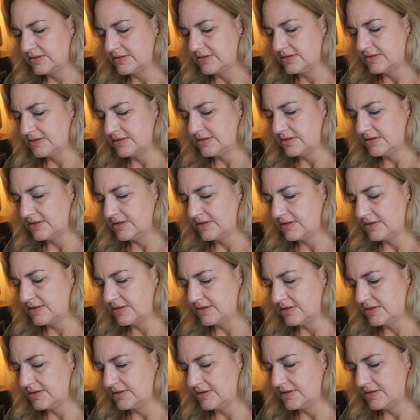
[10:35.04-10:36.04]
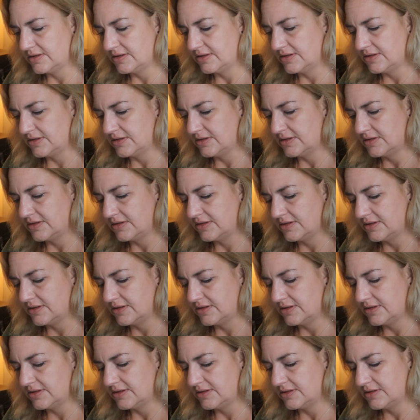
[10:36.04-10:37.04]

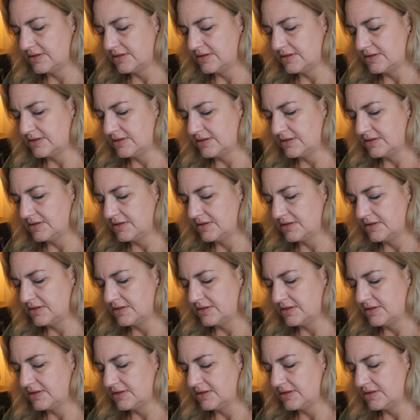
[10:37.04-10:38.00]
No one is speaking in this clip.